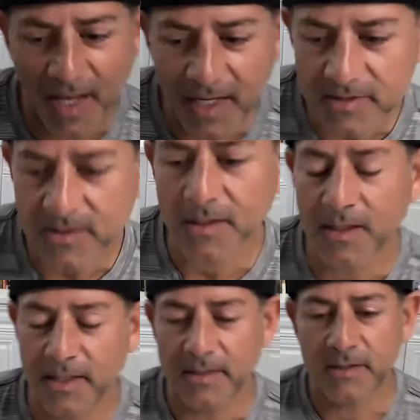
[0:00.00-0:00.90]

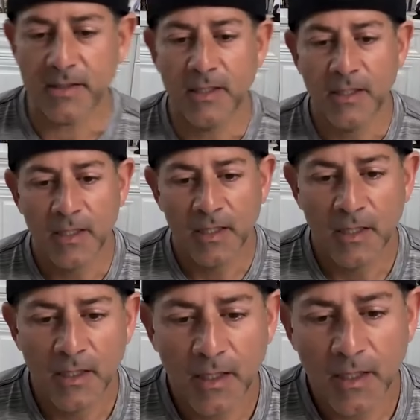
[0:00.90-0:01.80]
Excellence,
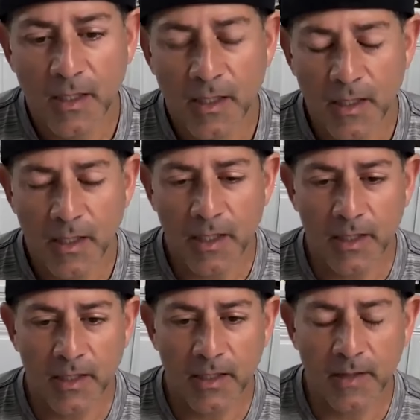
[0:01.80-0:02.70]

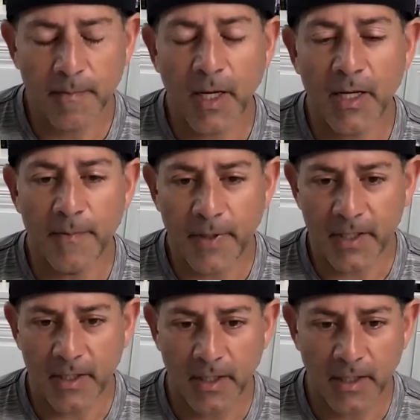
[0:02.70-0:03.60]
in my
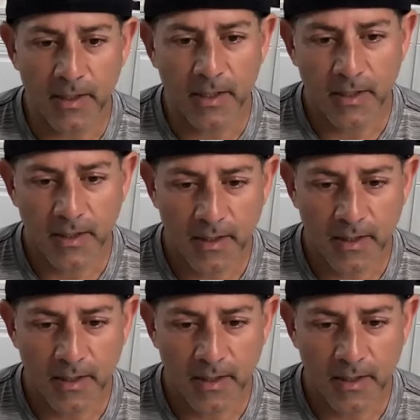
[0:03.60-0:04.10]
opinion,